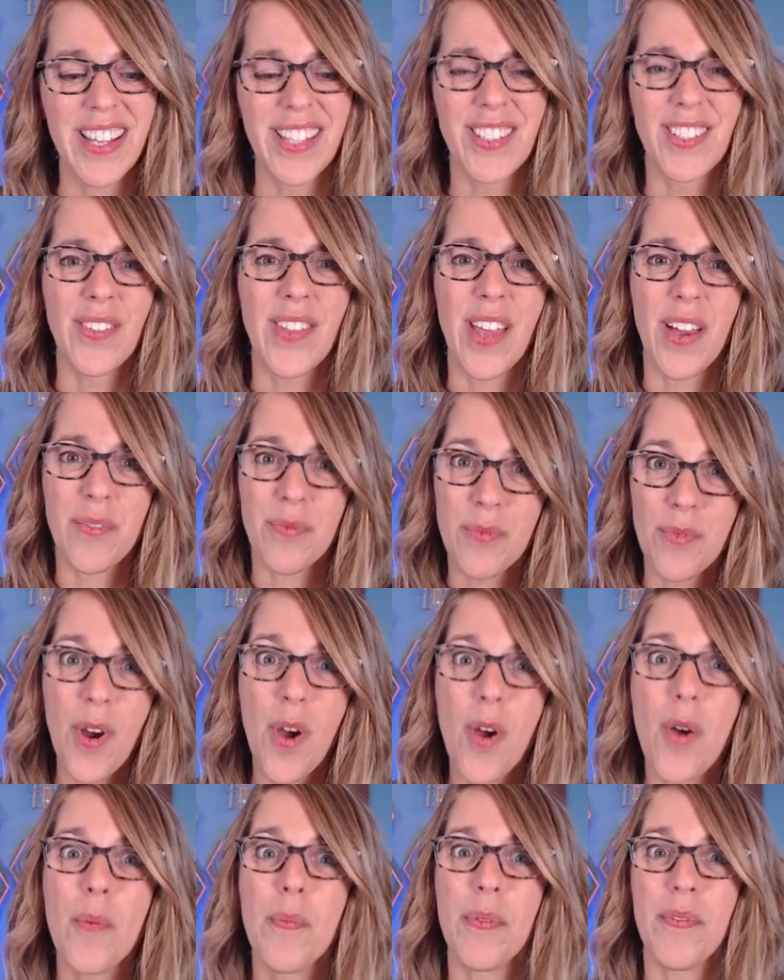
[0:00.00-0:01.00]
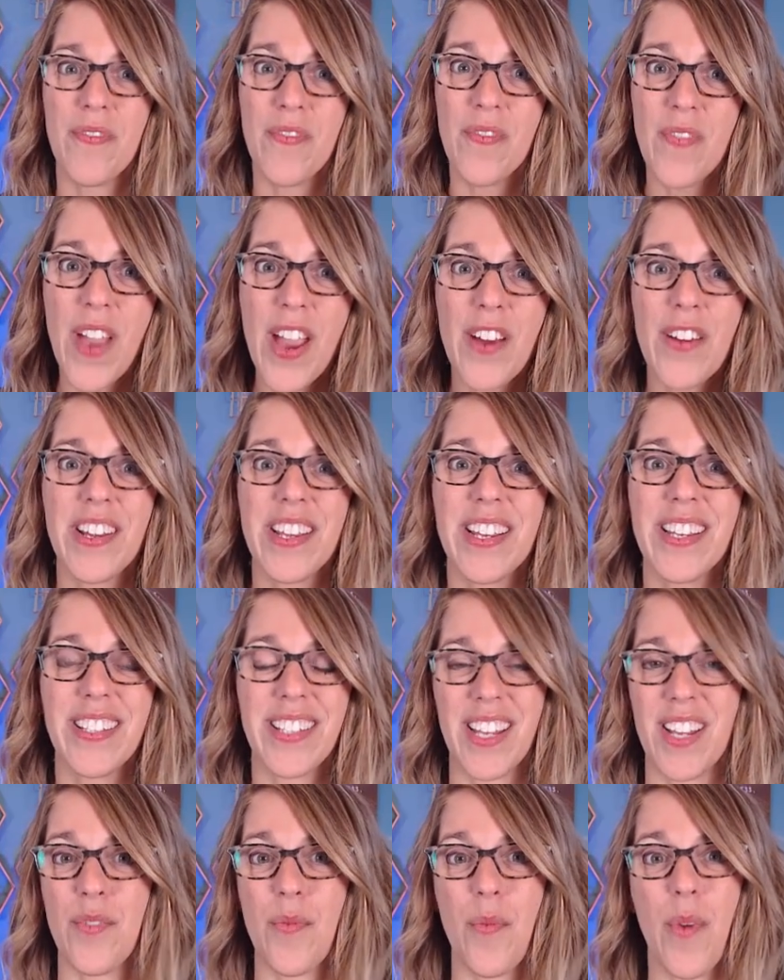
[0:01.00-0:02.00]
So that rope
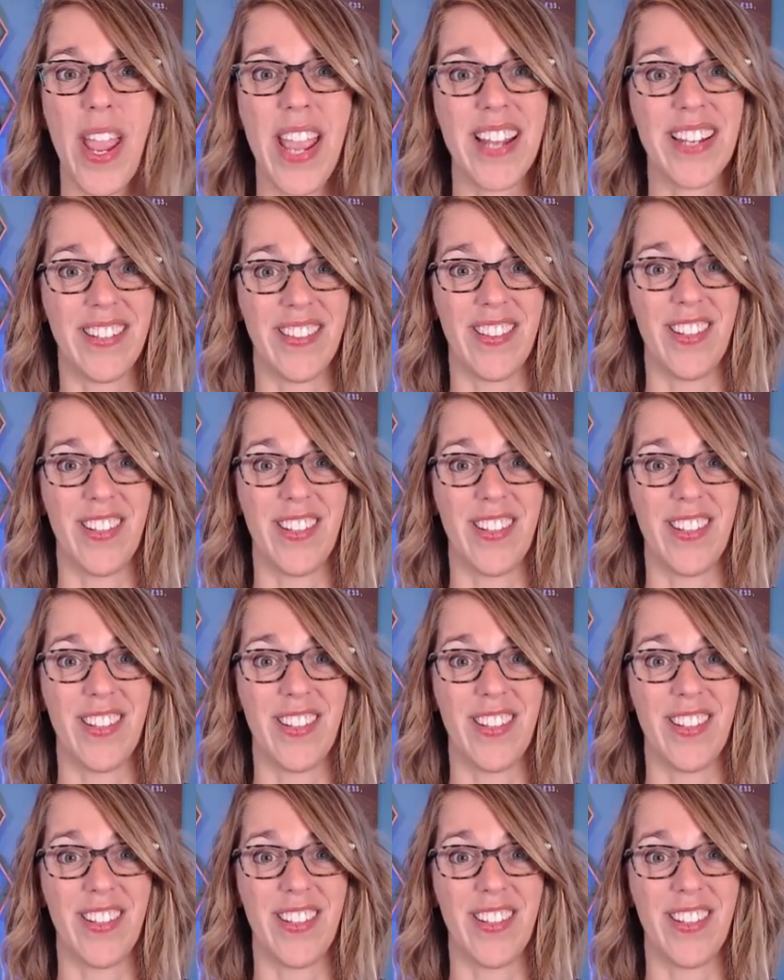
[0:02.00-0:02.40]
varies in weight.